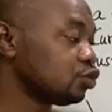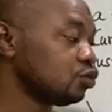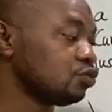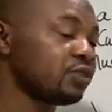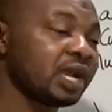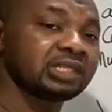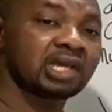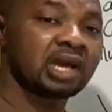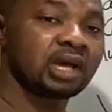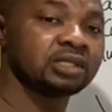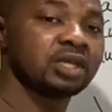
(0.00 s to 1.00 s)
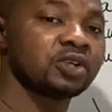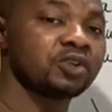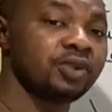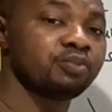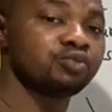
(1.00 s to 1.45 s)
to right hand
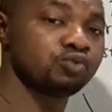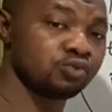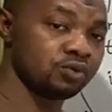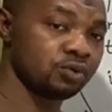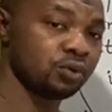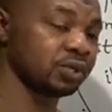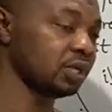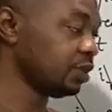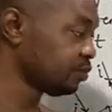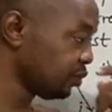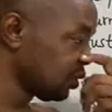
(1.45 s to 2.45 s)
grip rule. Okay,